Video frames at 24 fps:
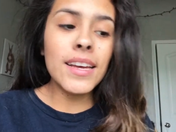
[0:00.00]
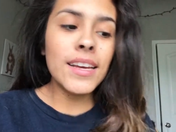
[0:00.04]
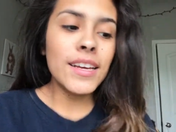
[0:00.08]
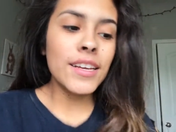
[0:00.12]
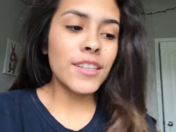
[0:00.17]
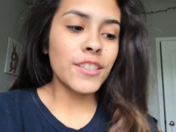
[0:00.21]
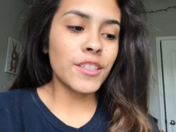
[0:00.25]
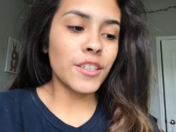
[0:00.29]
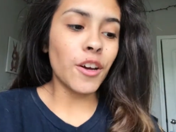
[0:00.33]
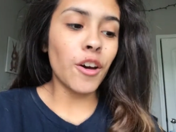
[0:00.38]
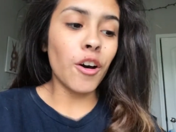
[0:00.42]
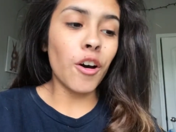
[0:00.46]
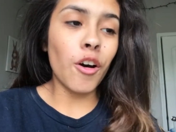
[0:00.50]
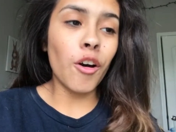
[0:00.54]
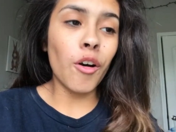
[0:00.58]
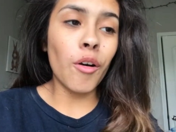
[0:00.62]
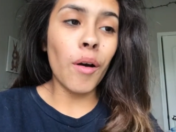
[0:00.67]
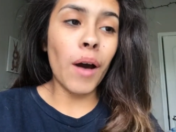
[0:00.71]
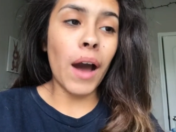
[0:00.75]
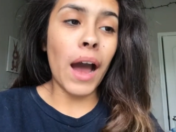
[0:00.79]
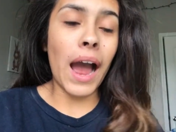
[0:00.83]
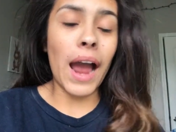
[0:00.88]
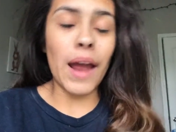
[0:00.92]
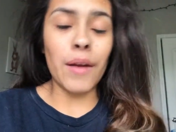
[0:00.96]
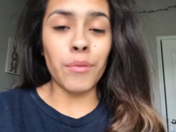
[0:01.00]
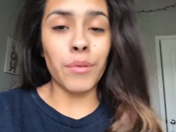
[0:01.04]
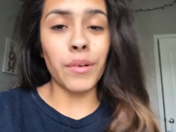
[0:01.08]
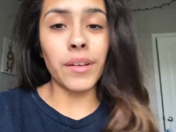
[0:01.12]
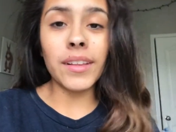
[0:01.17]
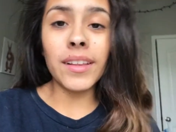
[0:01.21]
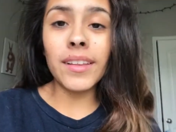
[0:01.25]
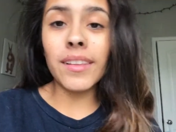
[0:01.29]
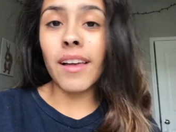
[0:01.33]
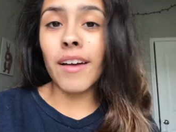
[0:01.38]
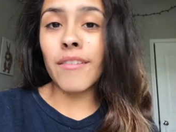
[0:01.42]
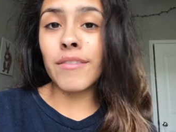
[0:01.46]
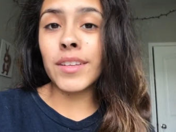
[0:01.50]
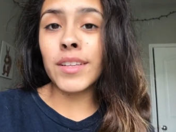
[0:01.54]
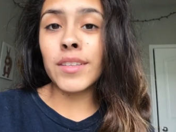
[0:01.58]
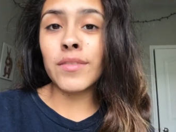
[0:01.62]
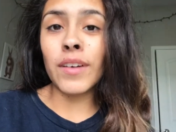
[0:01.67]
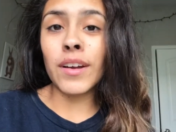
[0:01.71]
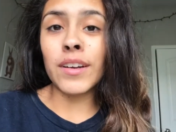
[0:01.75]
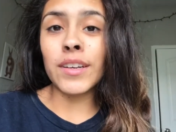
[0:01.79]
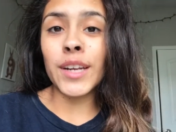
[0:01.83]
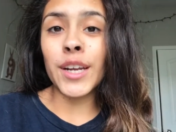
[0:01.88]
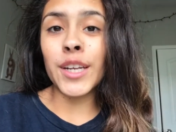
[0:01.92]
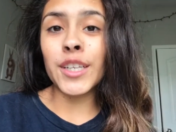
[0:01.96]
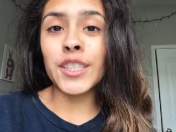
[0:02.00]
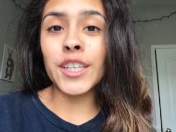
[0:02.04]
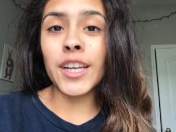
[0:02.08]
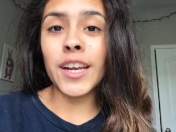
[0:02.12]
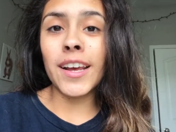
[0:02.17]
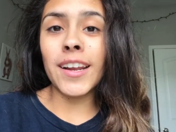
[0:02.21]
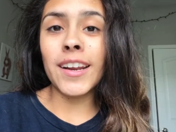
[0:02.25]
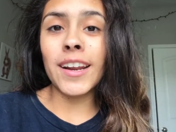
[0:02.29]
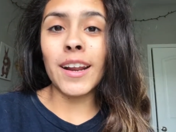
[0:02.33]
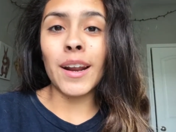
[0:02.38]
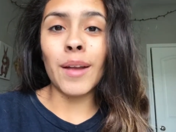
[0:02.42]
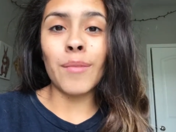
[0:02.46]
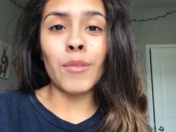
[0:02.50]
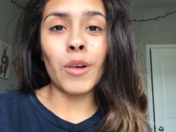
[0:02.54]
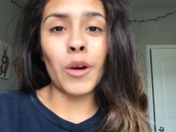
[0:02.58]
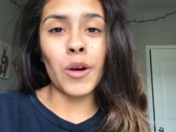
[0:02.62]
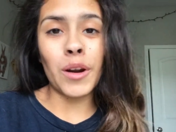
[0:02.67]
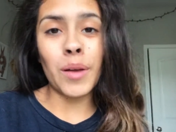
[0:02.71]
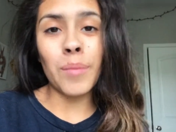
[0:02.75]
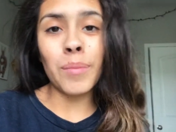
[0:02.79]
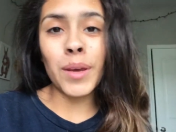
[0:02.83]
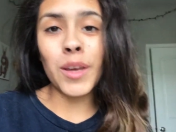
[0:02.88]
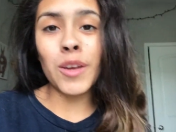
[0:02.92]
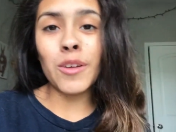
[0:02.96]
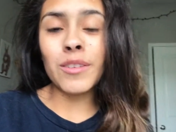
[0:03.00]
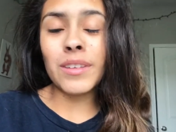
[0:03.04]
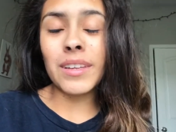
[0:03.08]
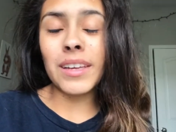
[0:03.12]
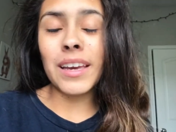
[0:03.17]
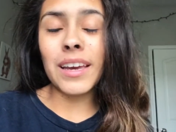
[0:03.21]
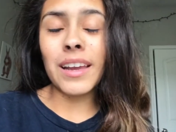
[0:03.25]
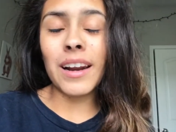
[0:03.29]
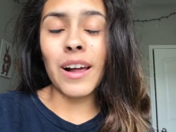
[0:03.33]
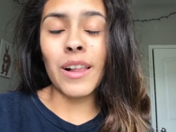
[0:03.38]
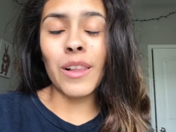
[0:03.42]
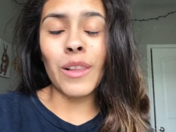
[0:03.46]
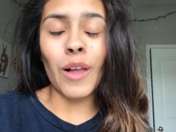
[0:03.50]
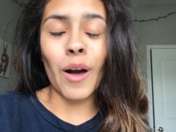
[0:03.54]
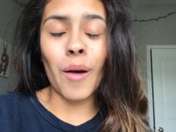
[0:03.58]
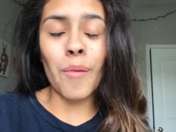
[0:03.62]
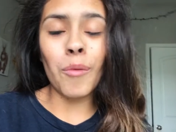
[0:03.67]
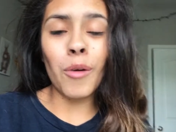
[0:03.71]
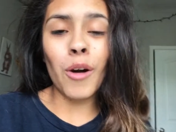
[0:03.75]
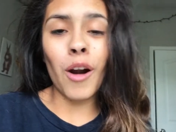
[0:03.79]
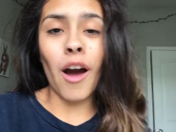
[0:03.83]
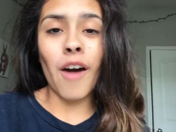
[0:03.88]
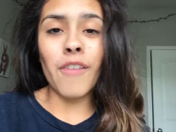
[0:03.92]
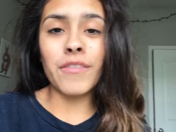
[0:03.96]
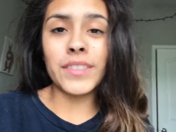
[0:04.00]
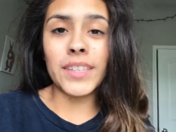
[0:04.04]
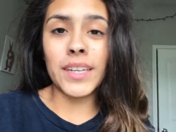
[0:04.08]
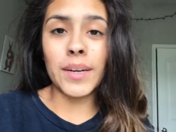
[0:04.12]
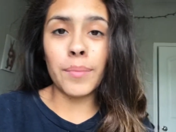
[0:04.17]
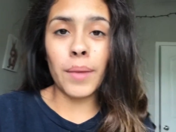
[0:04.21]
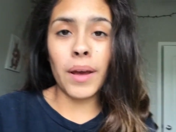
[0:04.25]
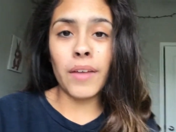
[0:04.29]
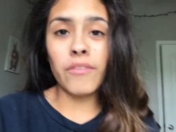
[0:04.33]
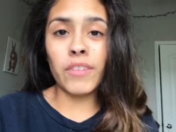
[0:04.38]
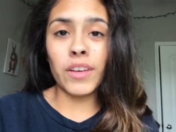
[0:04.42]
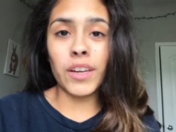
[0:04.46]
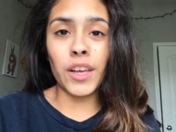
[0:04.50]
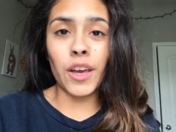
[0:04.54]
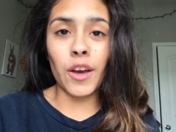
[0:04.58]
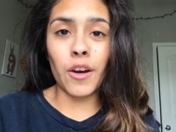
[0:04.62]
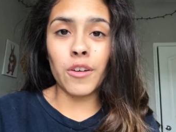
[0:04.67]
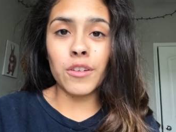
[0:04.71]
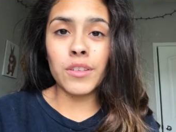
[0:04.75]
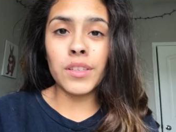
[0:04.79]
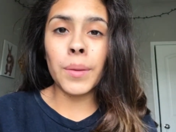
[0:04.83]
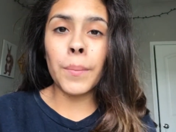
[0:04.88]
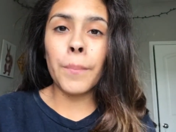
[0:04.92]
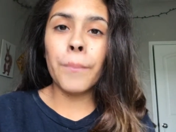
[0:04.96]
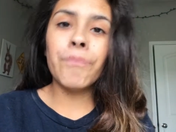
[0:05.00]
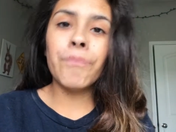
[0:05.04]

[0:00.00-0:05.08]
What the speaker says: So I really love this foundation, and I'm going to be using it a lot more often in my videos.